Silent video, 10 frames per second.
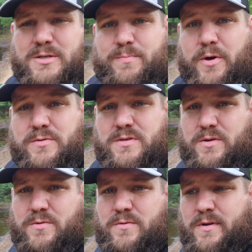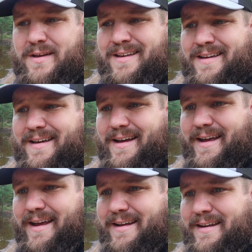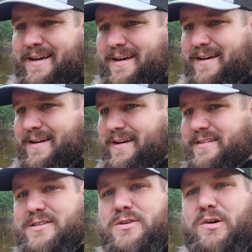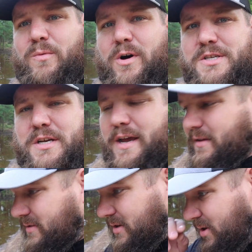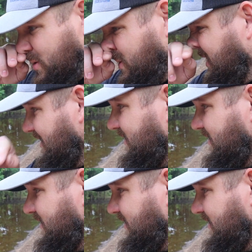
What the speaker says: was supposed to, and then started washing out the new